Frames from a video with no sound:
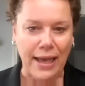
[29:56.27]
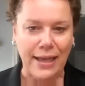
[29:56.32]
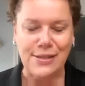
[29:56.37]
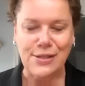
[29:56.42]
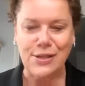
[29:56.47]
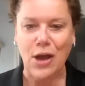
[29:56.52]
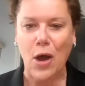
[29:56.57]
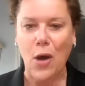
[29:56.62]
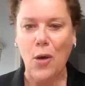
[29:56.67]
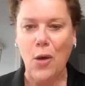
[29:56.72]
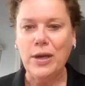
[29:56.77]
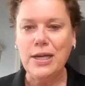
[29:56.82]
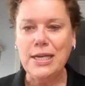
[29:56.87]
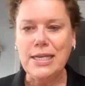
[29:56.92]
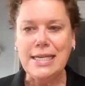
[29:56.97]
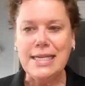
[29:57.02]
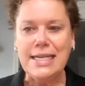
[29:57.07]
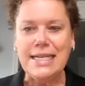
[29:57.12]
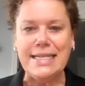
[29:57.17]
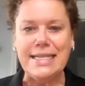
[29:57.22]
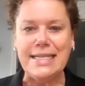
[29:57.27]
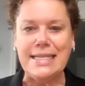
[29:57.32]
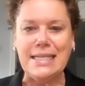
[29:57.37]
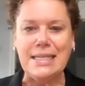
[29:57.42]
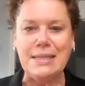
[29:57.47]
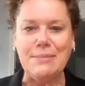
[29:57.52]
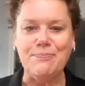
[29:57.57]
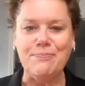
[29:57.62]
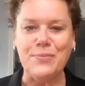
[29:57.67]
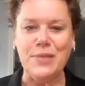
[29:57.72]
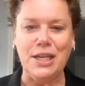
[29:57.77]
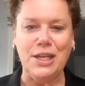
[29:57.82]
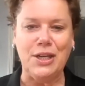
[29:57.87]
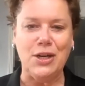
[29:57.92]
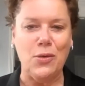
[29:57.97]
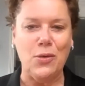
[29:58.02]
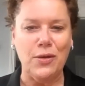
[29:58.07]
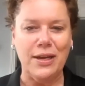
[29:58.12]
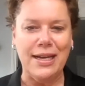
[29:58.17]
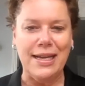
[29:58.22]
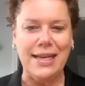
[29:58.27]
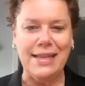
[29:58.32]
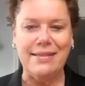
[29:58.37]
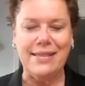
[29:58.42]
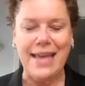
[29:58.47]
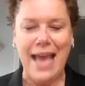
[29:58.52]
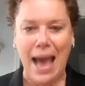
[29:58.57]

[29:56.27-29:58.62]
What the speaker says: So the